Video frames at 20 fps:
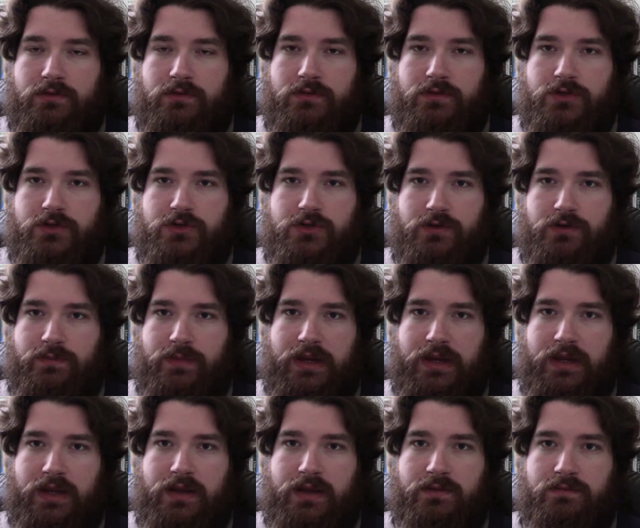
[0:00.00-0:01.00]
should
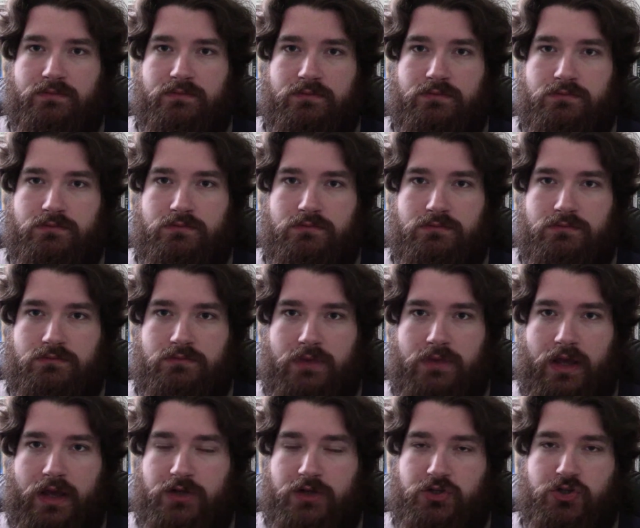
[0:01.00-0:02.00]
be
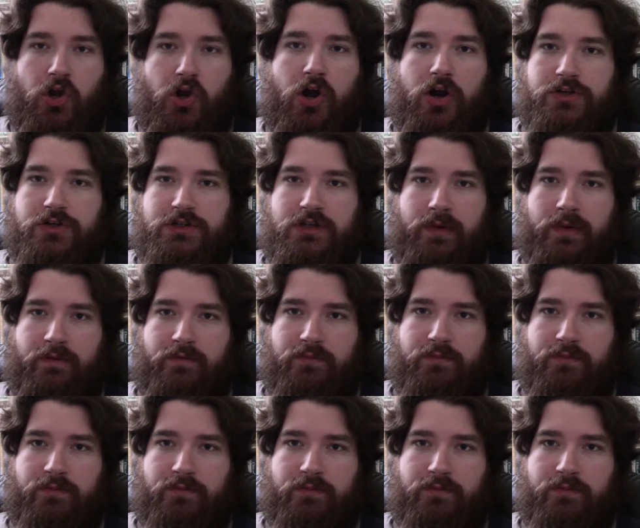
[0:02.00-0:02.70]
charged above and